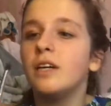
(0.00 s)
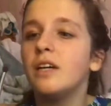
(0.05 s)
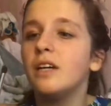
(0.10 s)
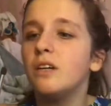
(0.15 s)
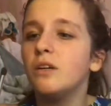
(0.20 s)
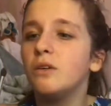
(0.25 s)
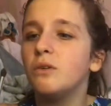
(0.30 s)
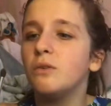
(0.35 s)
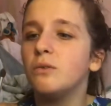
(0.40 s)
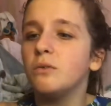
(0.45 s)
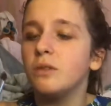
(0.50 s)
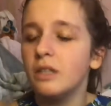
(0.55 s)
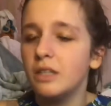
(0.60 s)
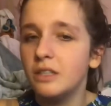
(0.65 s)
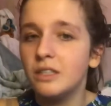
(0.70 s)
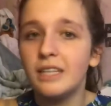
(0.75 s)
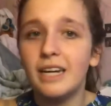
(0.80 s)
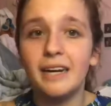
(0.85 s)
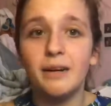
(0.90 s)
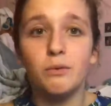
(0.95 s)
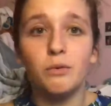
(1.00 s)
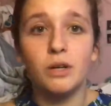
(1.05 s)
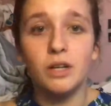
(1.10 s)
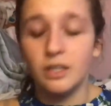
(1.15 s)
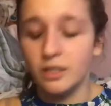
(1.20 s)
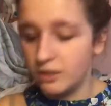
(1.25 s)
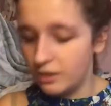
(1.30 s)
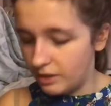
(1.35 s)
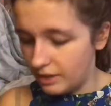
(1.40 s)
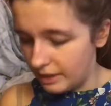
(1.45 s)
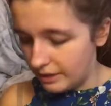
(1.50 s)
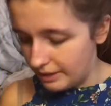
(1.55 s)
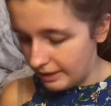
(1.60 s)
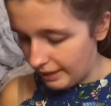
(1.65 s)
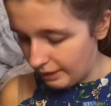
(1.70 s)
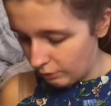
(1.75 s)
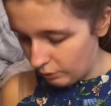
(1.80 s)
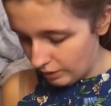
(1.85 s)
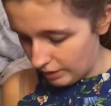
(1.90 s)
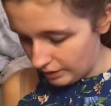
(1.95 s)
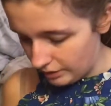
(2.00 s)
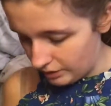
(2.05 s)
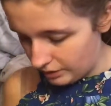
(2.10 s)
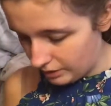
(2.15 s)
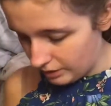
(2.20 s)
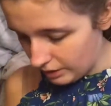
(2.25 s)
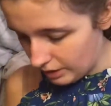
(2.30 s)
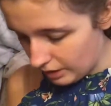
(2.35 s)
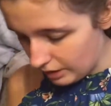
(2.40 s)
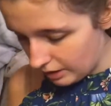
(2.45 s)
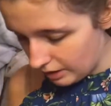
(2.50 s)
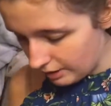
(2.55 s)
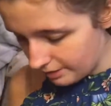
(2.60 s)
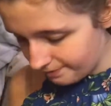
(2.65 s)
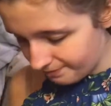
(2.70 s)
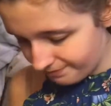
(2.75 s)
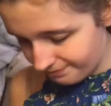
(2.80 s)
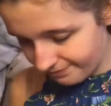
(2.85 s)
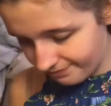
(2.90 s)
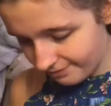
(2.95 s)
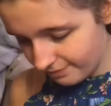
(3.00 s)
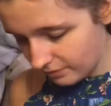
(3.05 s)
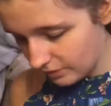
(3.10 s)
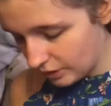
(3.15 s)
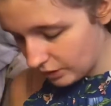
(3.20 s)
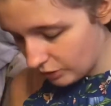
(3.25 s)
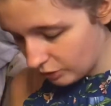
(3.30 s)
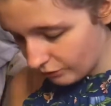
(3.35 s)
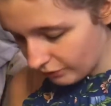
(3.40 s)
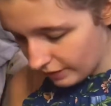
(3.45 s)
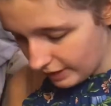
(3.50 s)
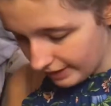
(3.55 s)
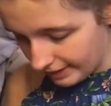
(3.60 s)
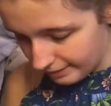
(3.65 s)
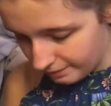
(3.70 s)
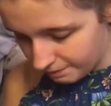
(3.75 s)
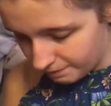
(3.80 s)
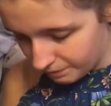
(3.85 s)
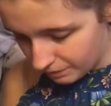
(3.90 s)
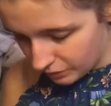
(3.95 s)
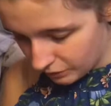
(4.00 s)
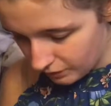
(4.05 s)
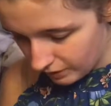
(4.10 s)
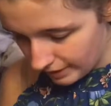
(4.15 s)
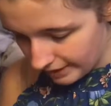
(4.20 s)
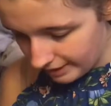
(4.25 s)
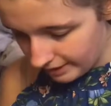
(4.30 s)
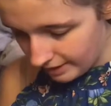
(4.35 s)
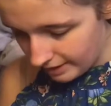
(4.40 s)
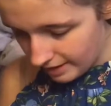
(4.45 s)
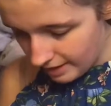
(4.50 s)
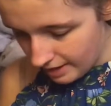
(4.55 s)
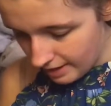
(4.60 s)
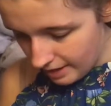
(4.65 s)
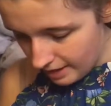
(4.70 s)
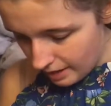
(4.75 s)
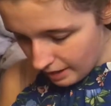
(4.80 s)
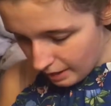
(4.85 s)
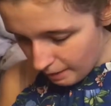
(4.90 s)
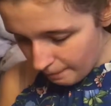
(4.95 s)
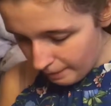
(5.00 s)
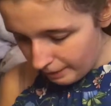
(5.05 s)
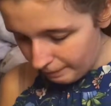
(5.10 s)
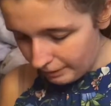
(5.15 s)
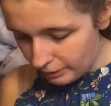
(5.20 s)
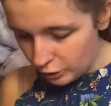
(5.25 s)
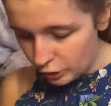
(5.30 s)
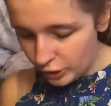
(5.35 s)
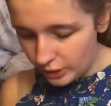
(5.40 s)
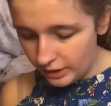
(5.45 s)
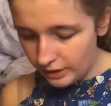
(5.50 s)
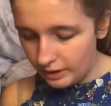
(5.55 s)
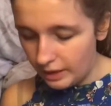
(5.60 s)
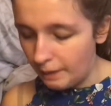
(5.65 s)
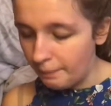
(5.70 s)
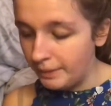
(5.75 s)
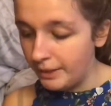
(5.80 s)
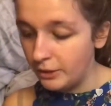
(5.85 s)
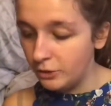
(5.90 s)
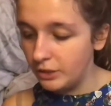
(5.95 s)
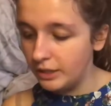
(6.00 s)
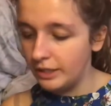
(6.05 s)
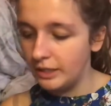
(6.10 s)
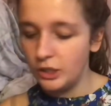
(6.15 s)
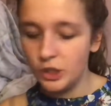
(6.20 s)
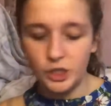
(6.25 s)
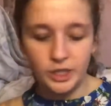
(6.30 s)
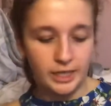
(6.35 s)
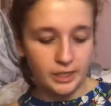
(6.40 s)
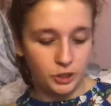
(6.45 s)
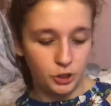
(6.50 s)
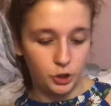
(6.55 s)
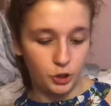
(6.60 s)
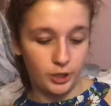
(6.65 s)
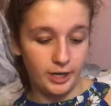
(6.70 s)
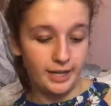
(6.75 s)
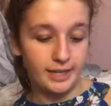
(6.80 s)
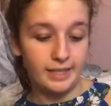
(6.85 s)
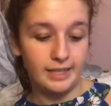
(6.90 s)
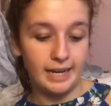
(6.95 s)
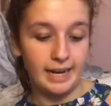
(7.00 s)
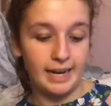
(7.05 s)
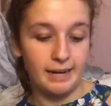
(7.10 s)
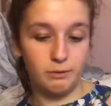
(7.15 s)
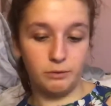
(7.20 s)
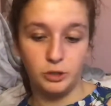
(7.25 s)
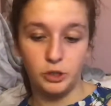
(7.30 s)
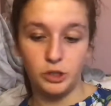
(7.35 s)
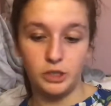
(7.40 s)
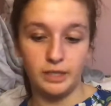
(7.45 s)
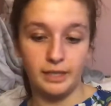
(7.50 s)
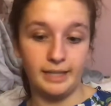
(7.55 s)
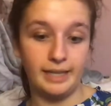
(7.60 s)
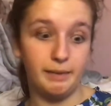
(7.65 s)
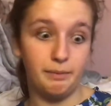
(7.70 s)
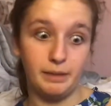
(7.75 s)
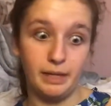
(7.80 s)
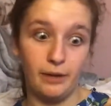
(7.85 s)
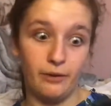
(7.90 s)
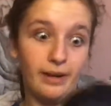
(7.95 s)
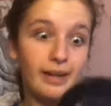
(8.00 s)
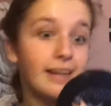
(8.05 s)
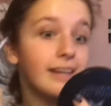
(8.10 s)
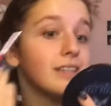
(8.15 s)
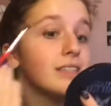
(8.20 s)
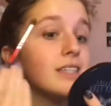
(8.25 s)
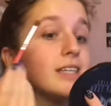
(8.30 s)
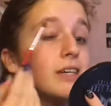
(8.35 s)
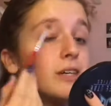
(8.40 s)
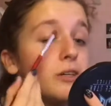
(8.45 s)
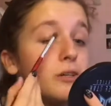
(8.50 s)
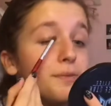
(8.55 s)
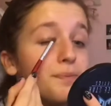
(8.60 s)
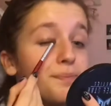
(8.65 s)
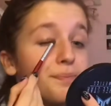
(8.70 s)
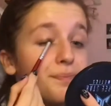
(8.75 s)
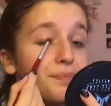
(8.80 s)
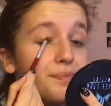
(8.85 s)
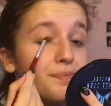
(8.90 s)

ew, it's getting worse. It's getting worse. It's fine, it's fine. But I'm using the shade Trick, and we're just gonna keep coating until